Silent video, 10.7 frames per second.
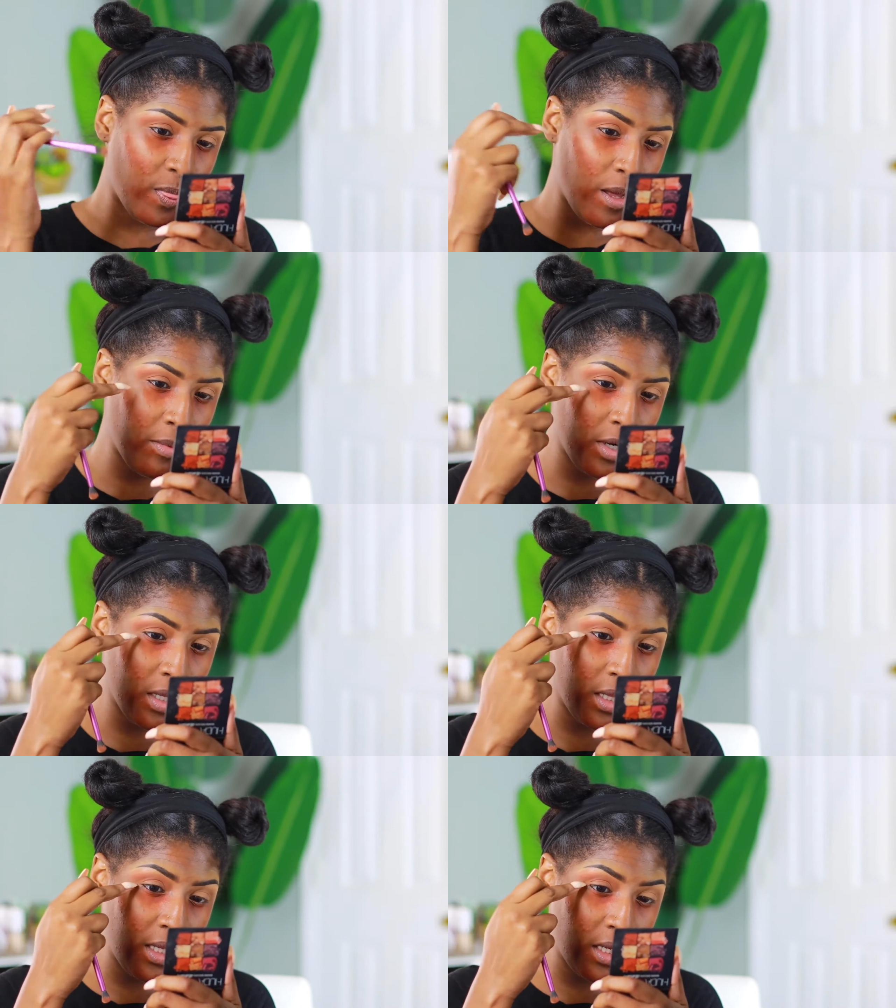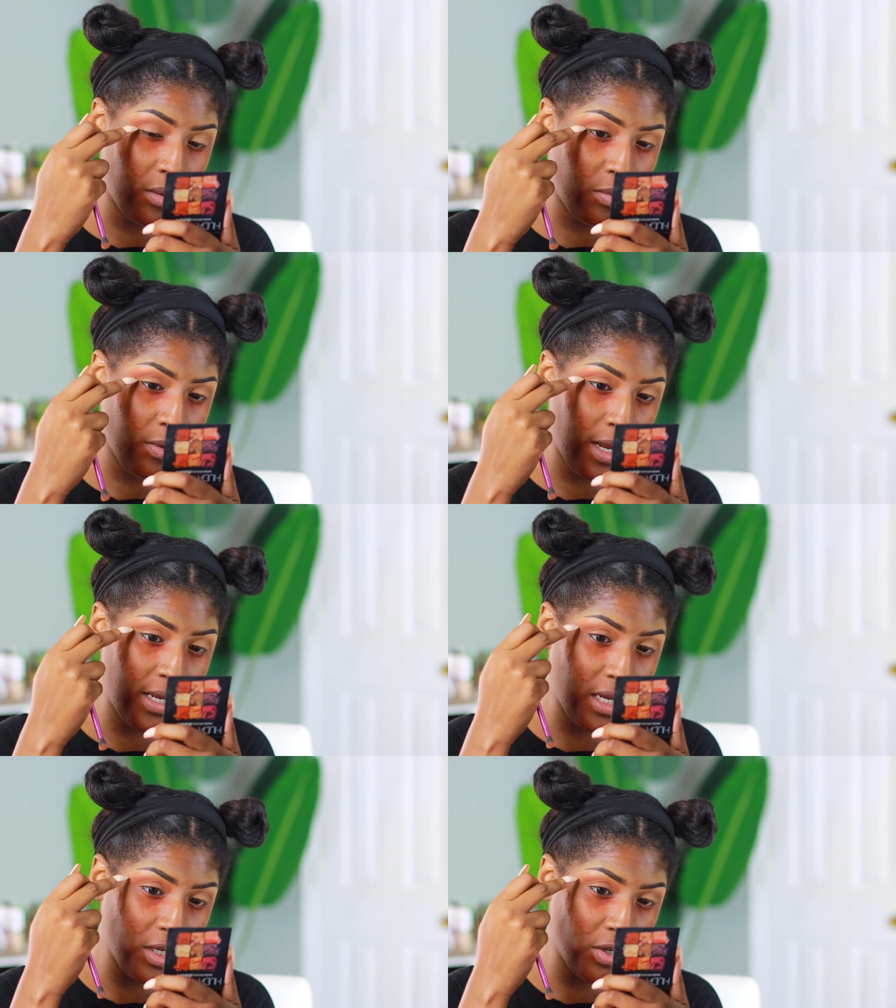I'm going to clean it up right
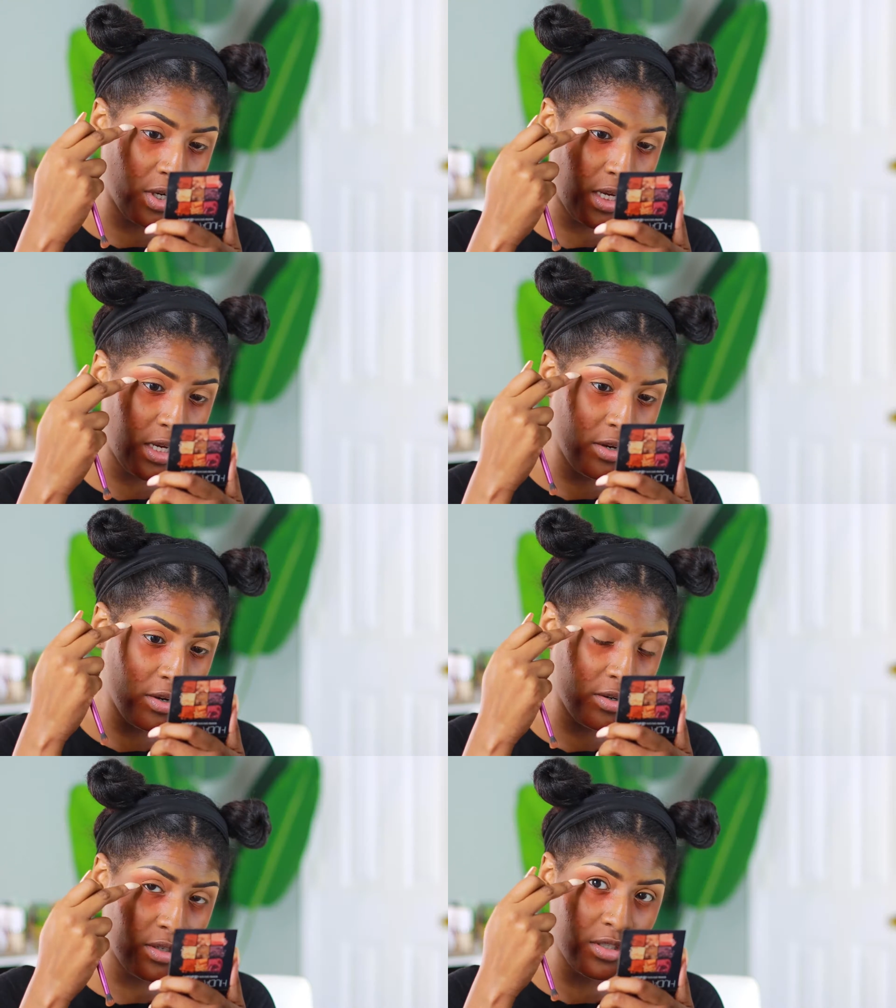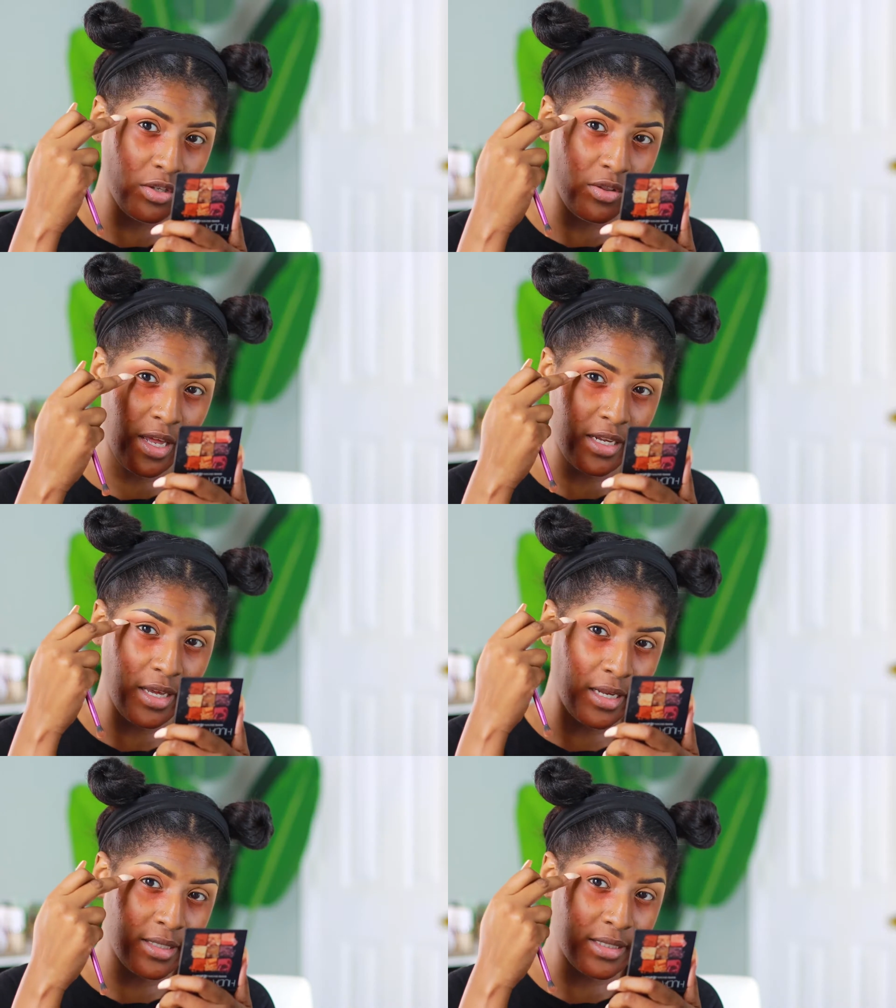under here so that it
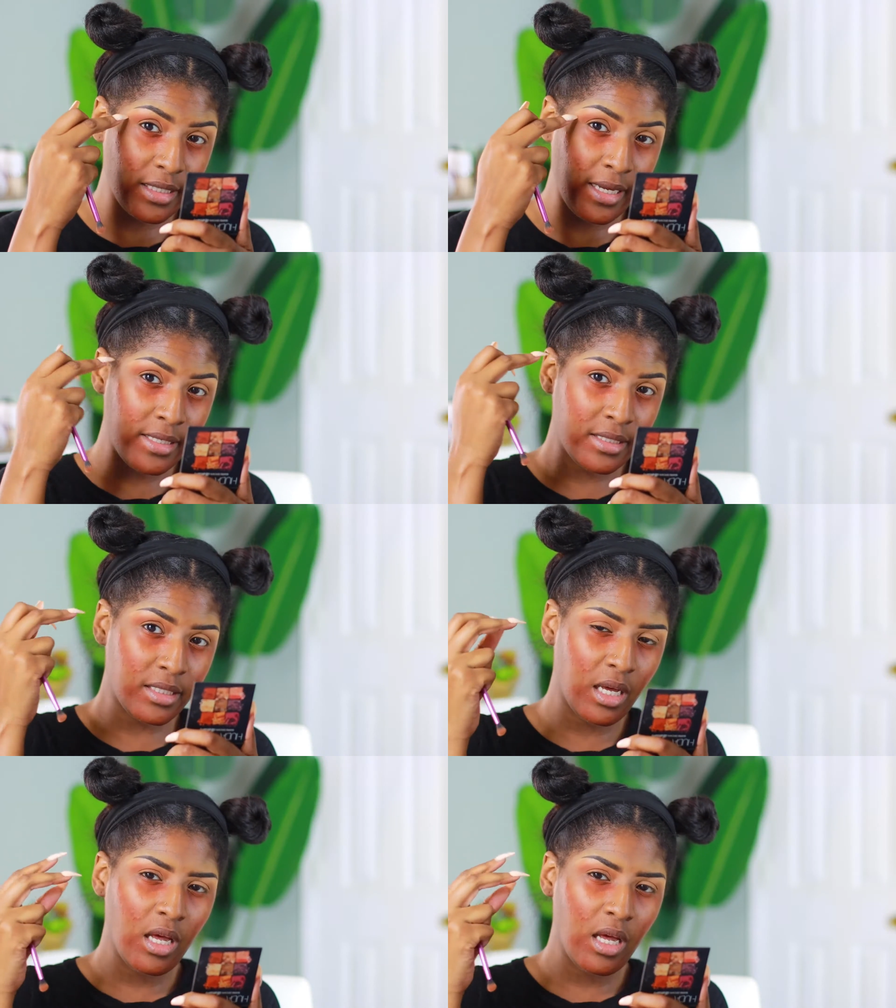kind of slants,